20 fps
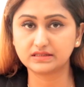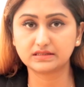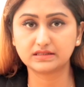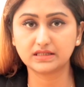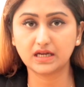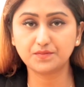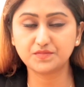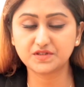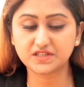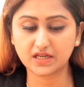
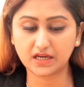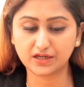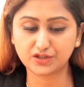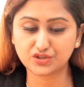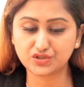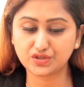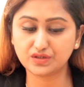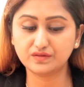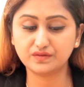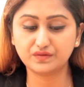
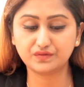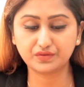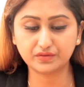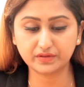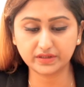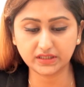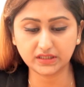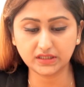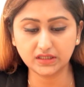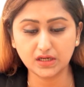subsection
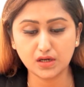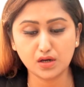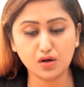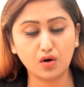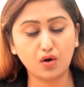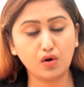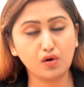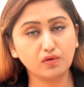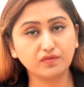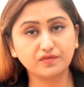3
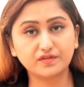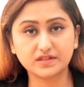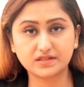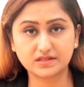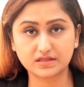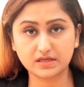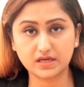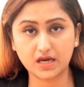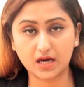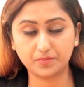of the
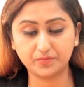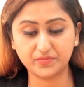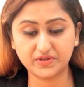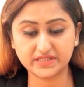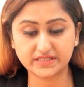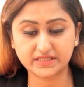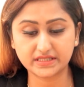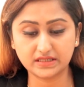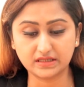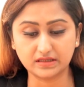
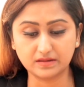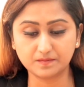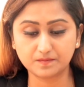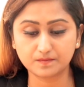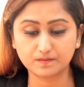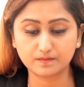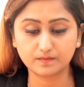CRPC.